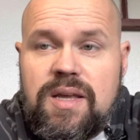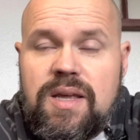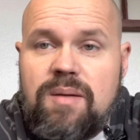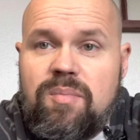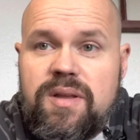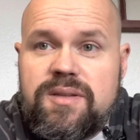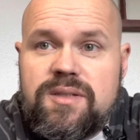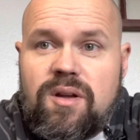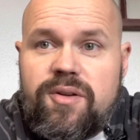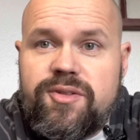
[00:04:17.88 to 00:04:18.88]
But this is
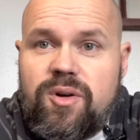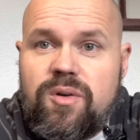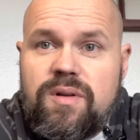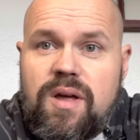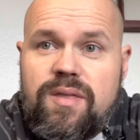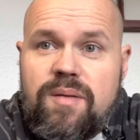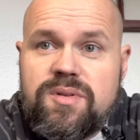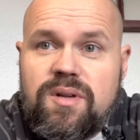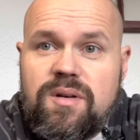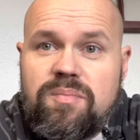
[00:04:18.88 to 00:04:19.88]
also a thumb
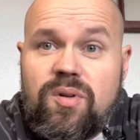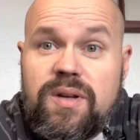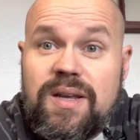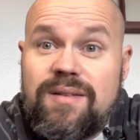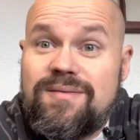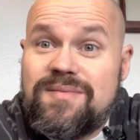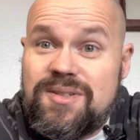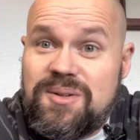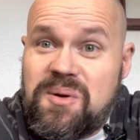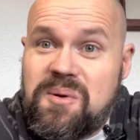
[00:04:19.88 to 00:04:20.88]
stud deployed knife.
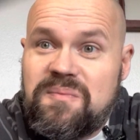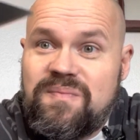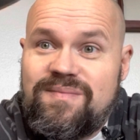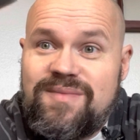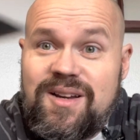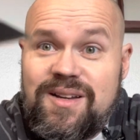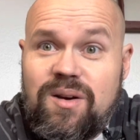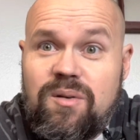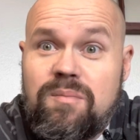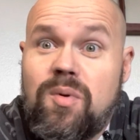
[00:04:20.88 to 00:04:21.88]
So there you
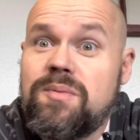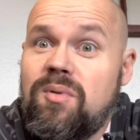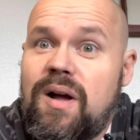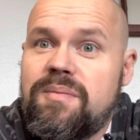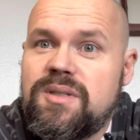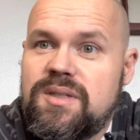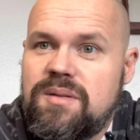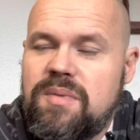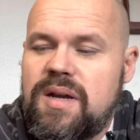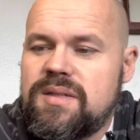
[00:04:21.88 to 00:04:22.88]
go. Multiple options is the
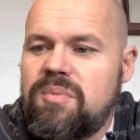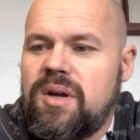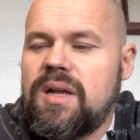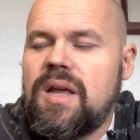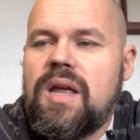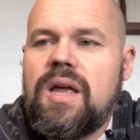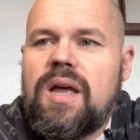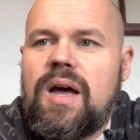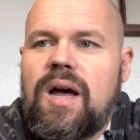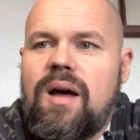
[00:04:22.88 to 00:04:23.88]
best. But
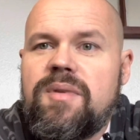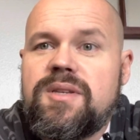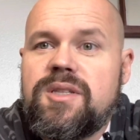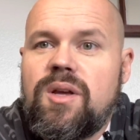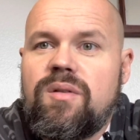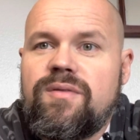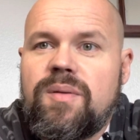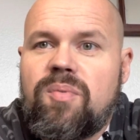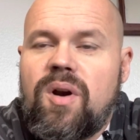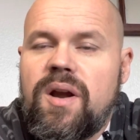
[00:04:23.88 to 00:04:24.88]
this is the only
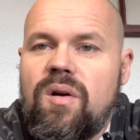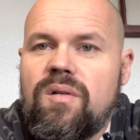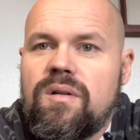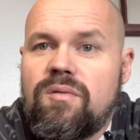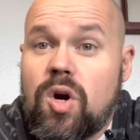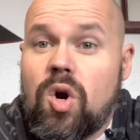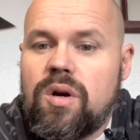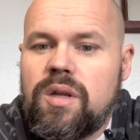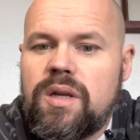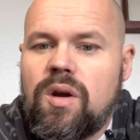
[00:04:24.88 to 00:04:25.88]
flipper I own
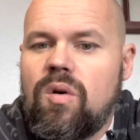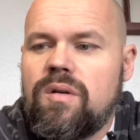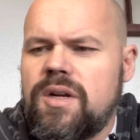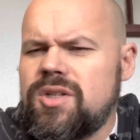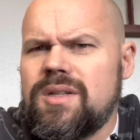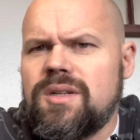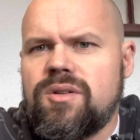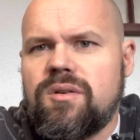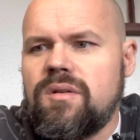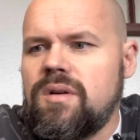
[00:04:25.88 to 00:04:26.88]
currently. Oh, actually, that's not
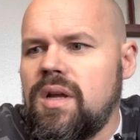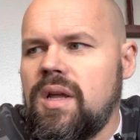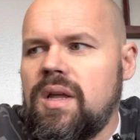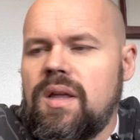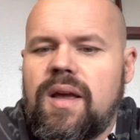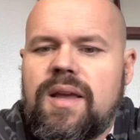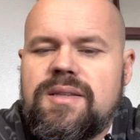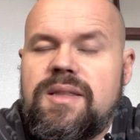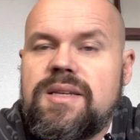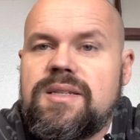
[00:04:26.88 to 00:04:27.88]
true. I guess
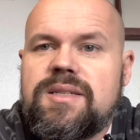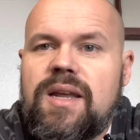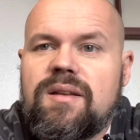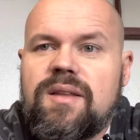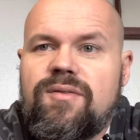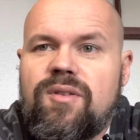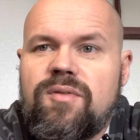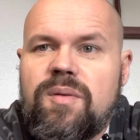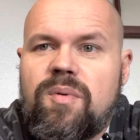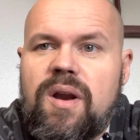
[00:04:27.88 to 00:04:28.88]
this is technically a front
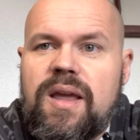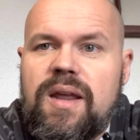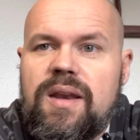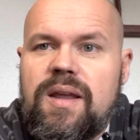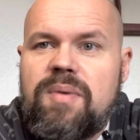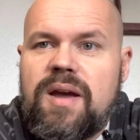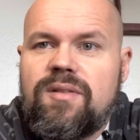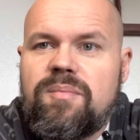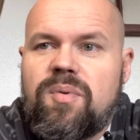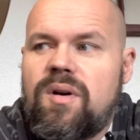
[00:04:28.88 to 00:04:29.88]
flipper and a back
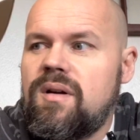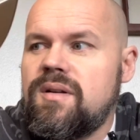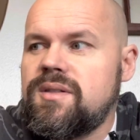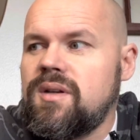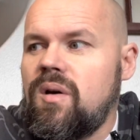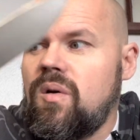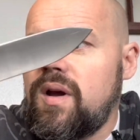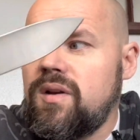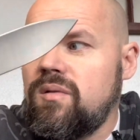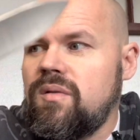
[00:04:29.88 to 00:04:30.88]
flipper, so
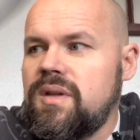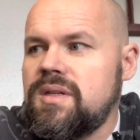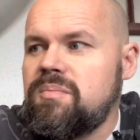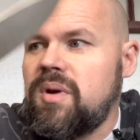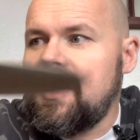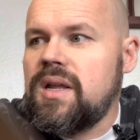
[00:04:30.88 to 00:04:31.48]
I do own this. But